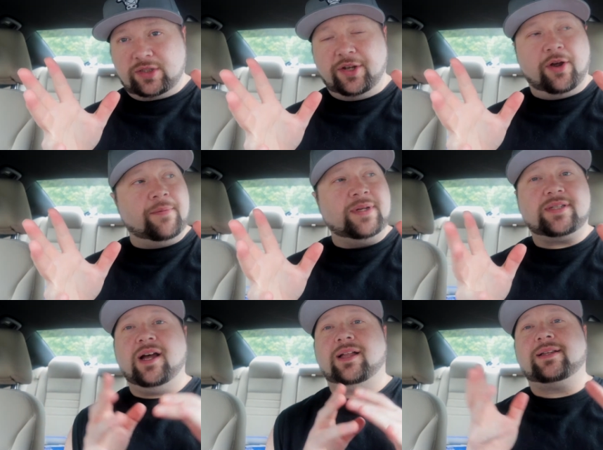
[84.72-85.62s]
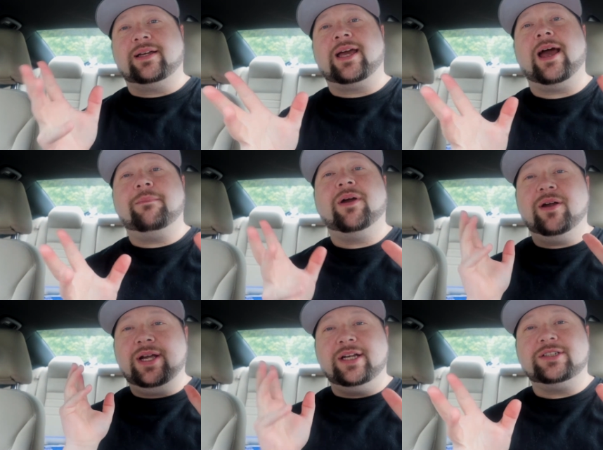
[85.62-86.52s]
So you heard me say I like the
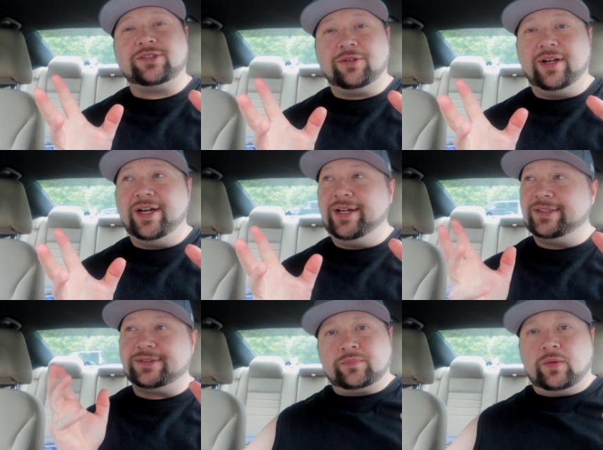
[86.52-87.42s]
Cadbury Easter eggs